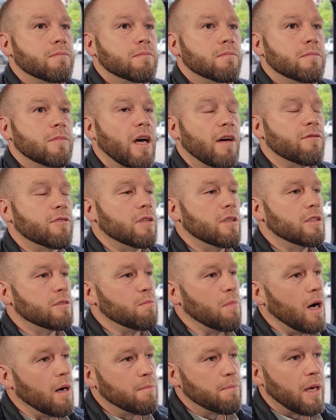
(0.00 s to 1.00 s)
After his
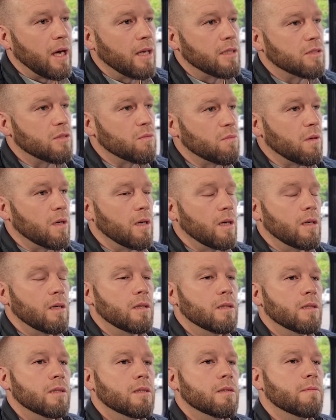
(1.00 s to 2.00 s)
mom passed away,
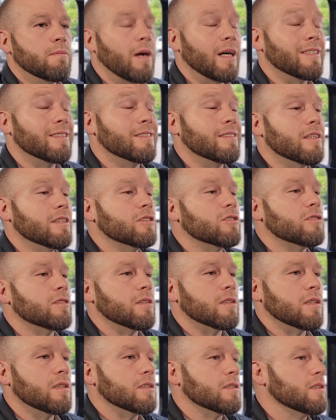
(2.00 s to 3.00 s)
my sister
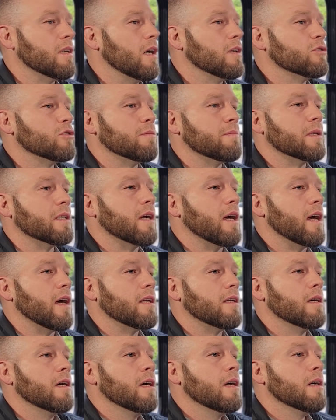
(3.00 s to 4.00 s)
Cassandra
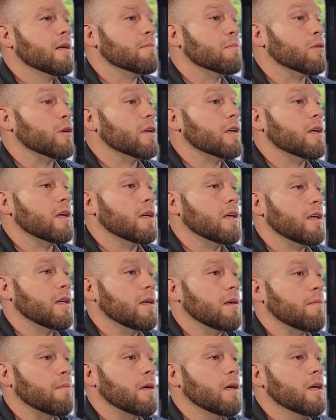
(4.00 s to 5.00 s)
began bringing
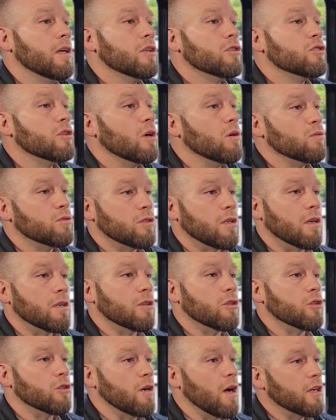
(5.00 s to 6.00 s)
him to Ozark
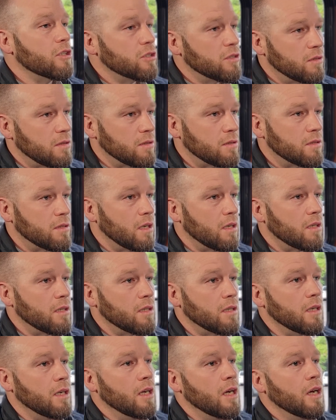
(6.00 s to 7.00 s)
Correctional
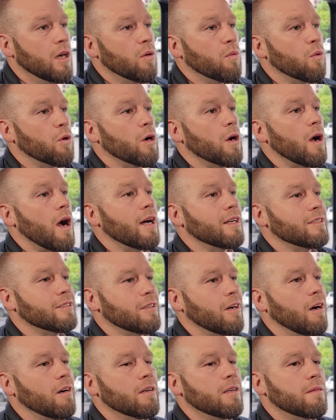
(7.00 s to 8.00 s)
Center, where I
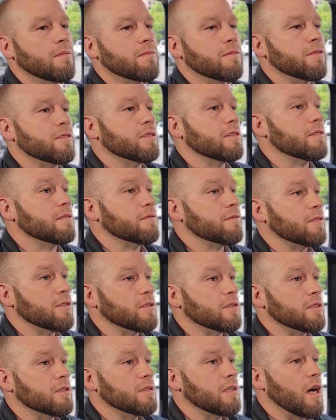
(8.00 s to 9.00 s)
saw him for the
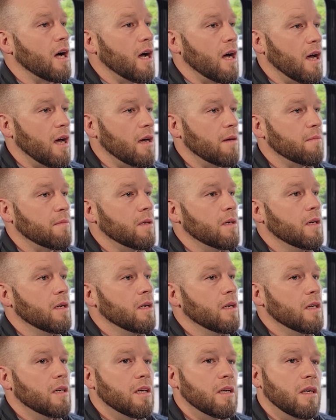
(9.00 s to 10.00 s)
first time
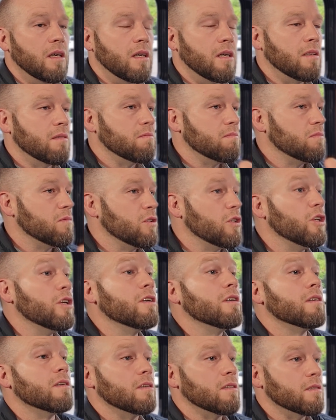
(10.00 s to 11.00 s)
in
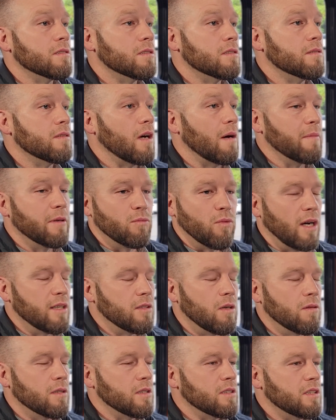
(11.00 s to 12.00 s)
years. I mean, I
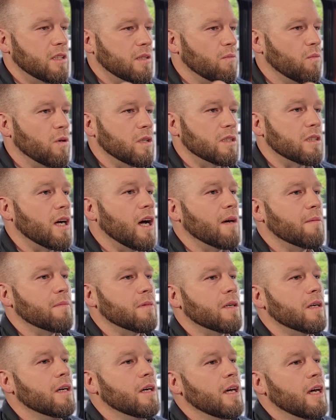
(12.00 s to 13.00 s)
only seen him one time,
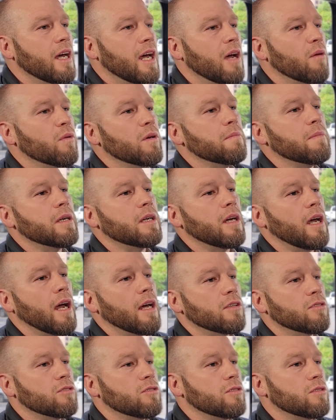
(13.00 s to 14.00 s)
and we
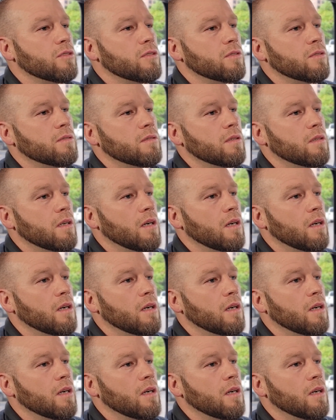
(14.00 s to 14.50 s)
began to